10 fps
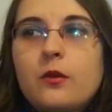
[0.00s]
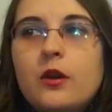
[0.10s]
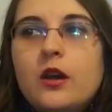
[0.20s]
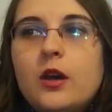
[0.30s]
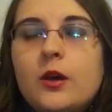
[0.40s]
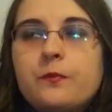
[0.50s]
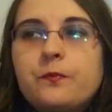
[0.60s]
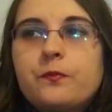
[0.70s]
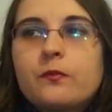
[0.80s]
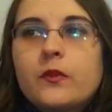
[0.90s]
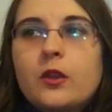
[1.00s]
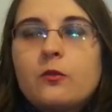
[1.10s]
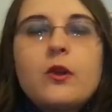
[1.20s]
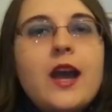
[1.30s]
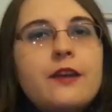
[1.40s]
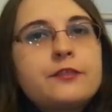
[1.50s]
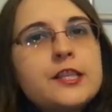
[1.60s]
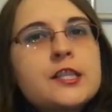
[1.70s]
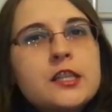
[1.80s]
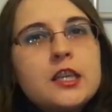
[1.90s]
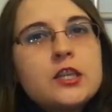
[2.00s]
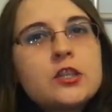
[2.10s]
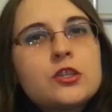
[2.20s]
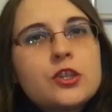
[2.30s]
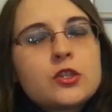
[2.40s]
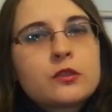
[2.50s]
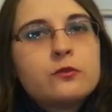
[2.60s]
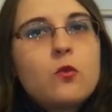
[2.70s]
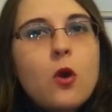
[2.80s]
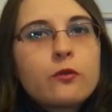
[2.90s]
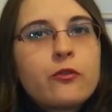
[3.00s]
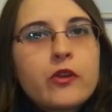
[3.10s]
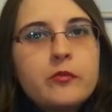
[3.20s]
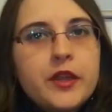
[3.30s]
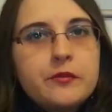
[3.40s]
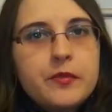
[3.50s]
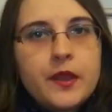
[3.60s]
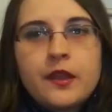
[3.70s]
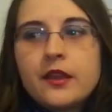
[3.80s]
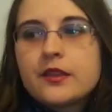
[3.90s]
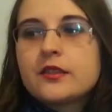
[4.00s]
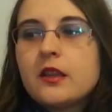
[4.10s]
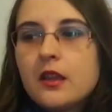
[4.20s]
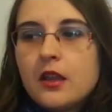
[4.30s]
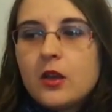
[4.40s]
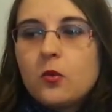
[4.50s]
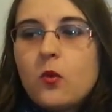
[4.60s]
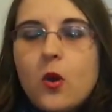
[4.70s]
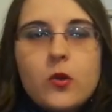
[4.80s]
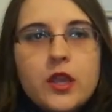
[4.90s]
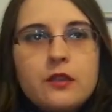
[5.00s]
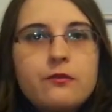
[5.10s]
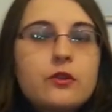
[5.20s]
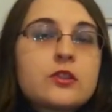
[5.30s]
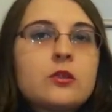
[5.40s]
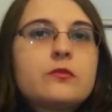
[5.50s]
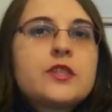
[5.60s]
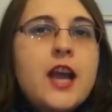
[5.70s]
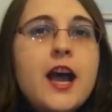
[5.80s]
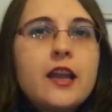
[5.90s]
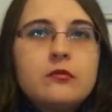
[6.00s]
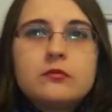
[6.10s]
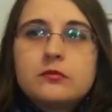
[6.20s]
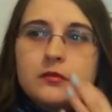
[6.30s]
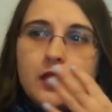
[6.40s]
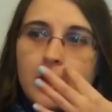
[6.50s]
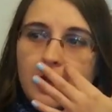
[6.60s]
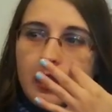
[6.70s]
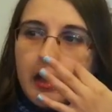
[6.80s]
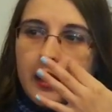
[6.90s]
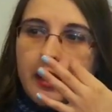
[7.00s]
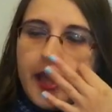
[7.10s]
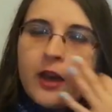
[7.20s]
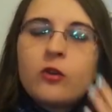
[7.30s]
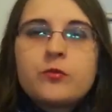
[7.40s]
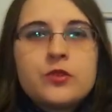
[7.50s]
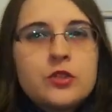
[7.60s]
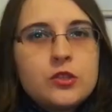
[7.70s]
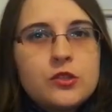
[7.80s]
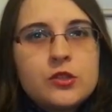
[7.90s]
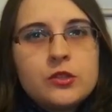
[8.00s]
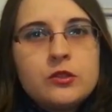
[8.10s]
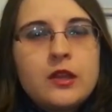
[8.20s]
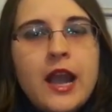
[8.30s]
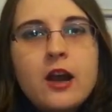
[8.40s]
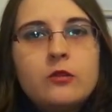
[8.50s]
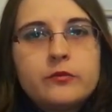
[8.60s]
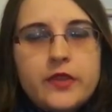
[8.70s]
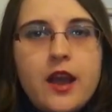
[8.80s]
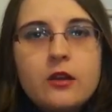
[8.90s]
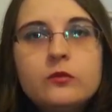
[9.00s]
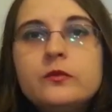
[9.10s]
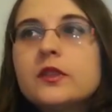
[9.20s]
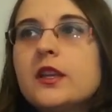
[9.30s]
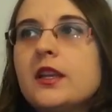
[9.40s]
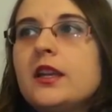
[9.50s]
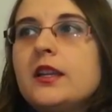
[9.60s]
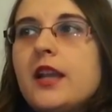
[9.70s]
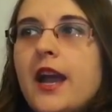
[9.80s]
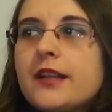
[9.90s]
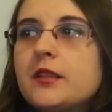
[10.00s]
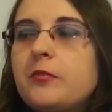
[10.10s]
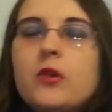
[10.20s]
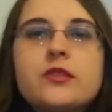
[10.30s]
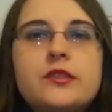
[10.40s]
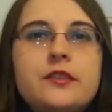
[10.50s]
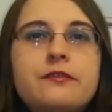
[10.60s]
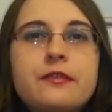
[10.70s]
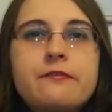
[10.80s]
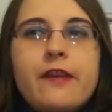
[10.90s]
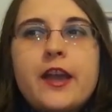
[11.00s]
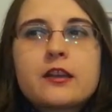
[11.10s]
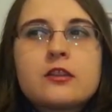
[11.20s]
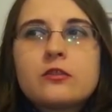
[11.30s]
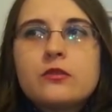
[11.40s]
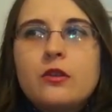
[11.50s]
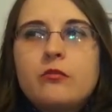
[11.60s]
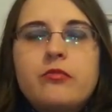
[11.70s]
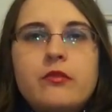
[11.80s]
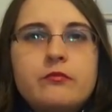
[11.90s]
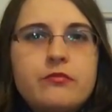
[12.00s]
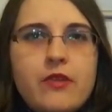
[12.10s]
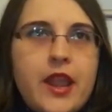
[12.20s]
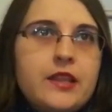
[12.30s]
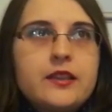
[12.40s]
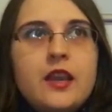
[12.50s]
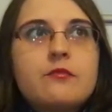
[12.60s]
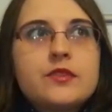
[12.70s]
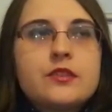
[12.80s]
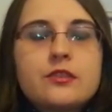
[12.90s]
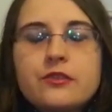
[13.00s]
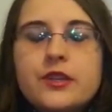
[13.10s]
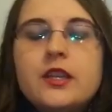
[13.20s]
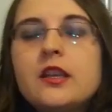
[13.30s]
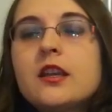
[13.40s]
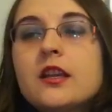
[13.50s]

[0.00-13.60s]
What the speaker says: will have this need to just walk for a bit, because walking for some time helps you to calm down. It has a positive effect on your brain chemistry.